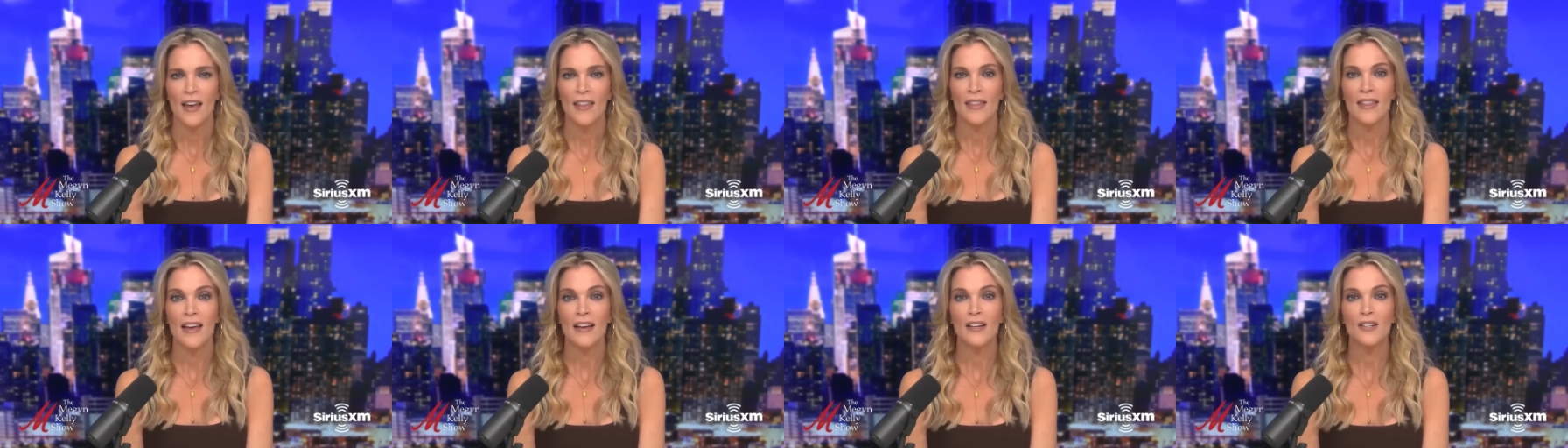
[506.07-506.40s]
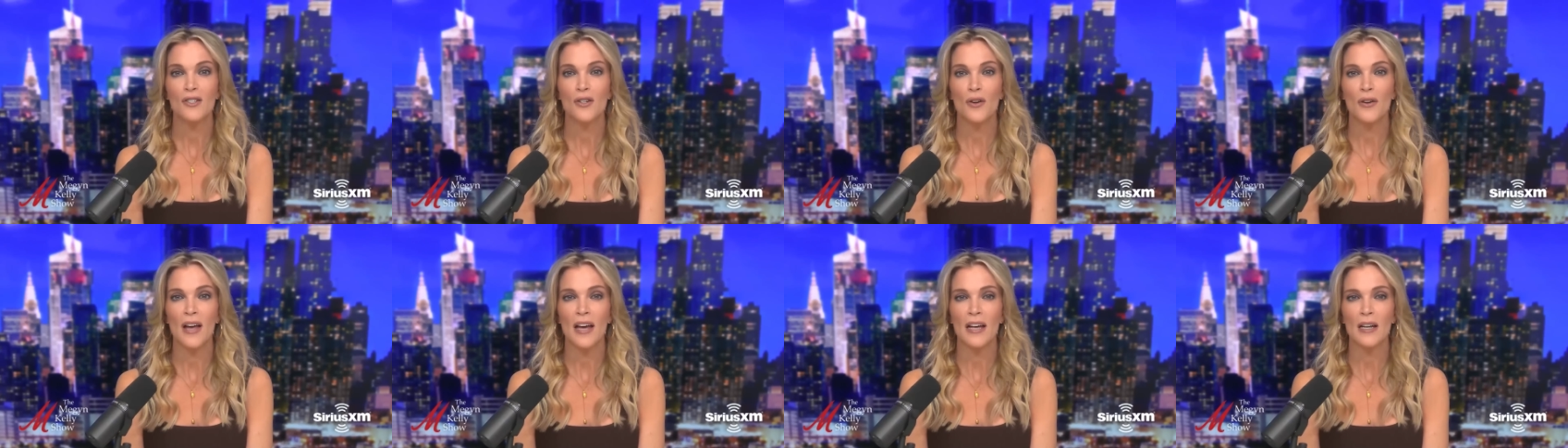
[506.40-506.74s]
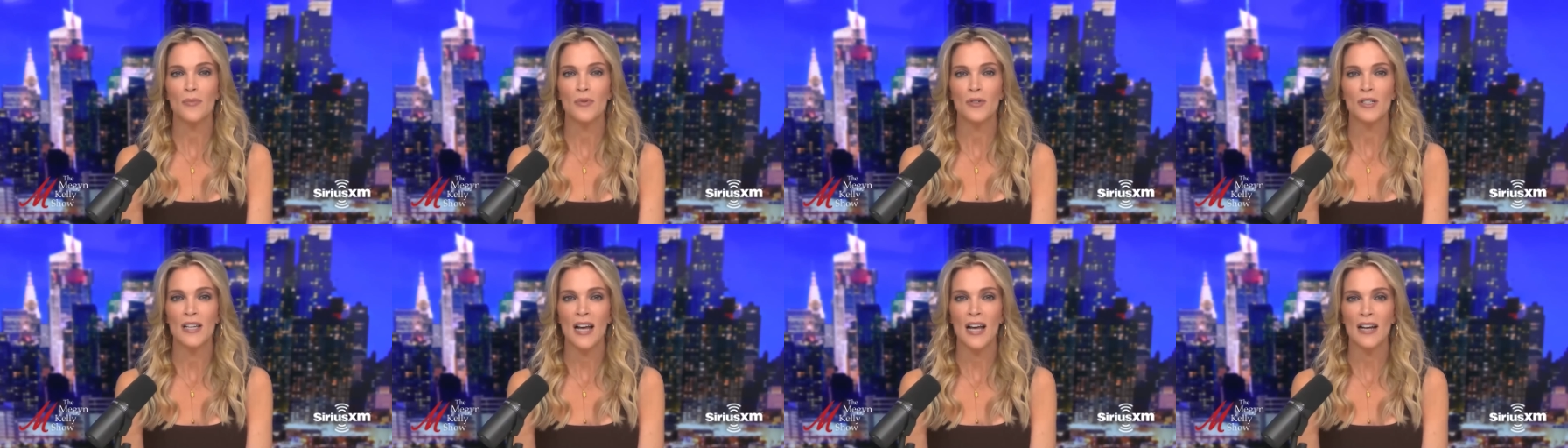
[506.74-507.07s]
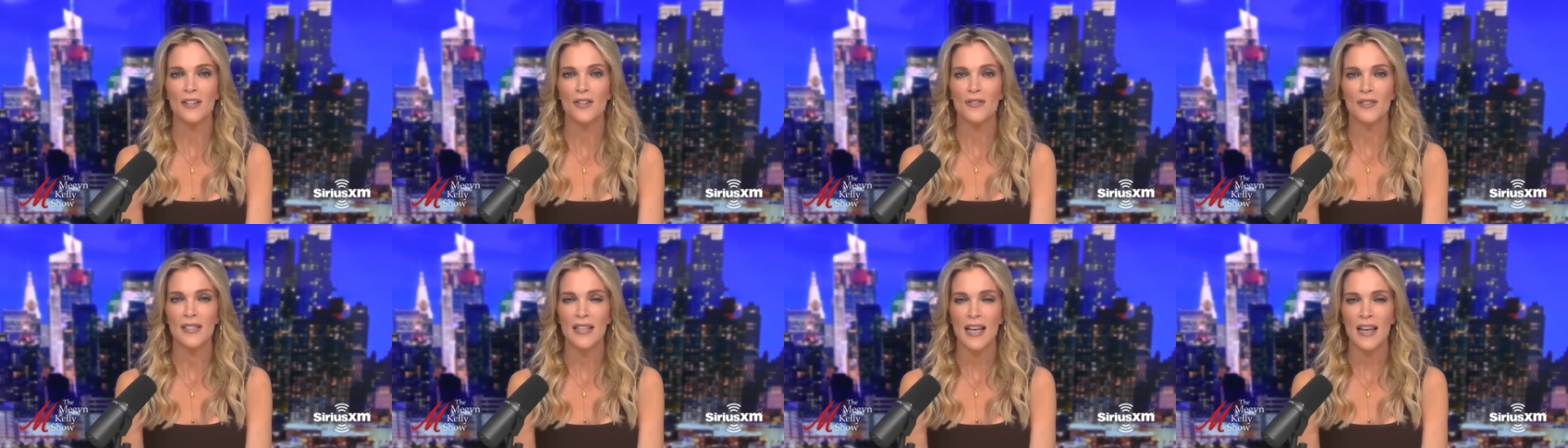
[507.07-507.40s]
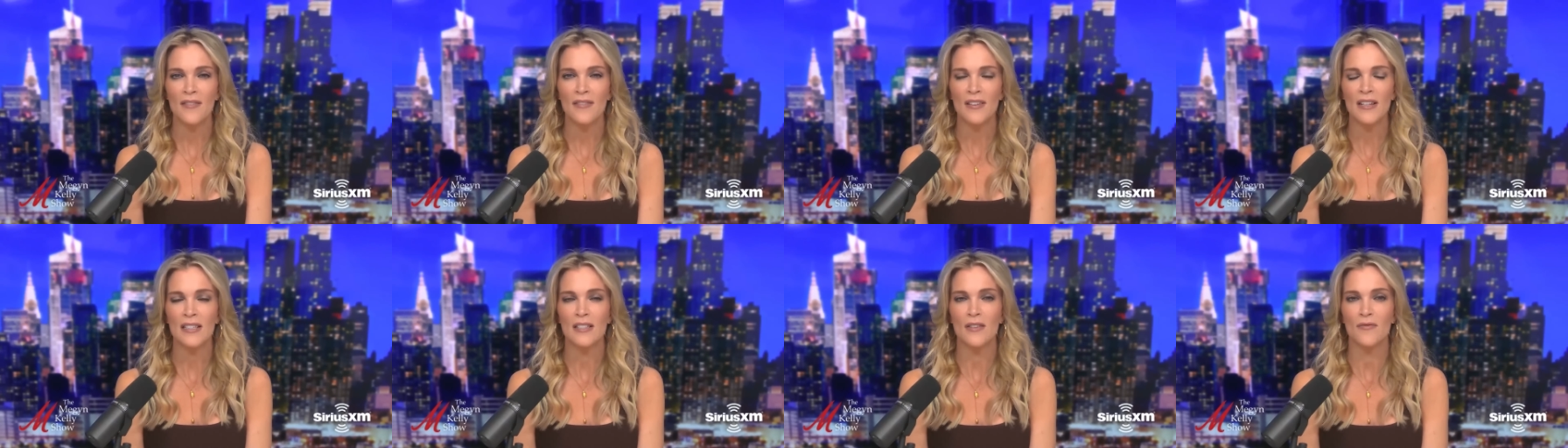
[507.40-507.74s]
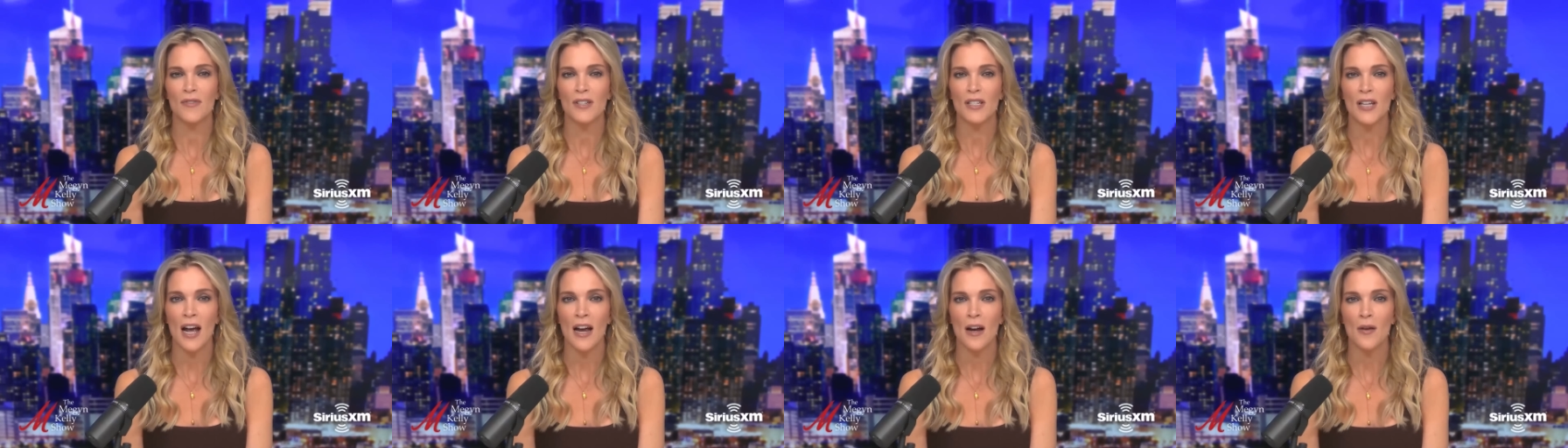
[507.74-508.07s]
They can show you how to protect your savings and
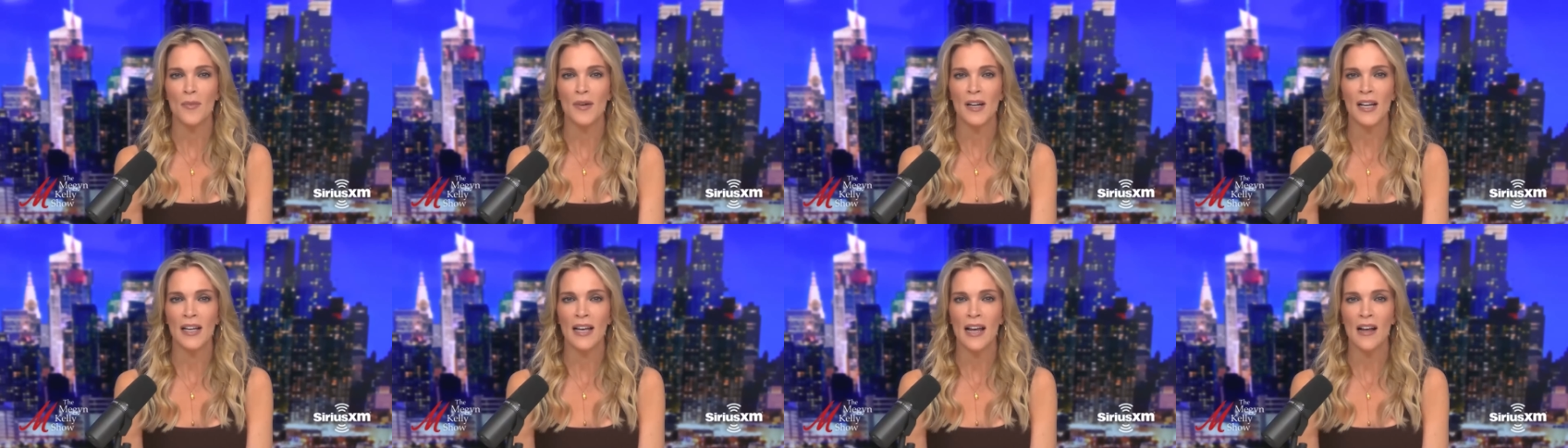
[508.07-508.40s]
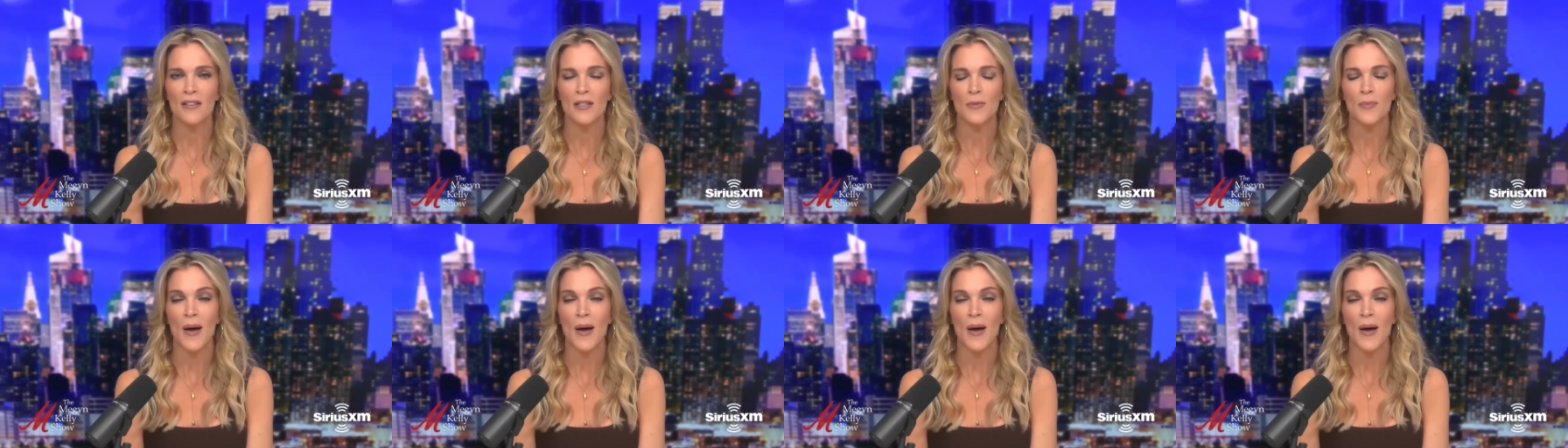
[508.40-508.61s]
retirement accounts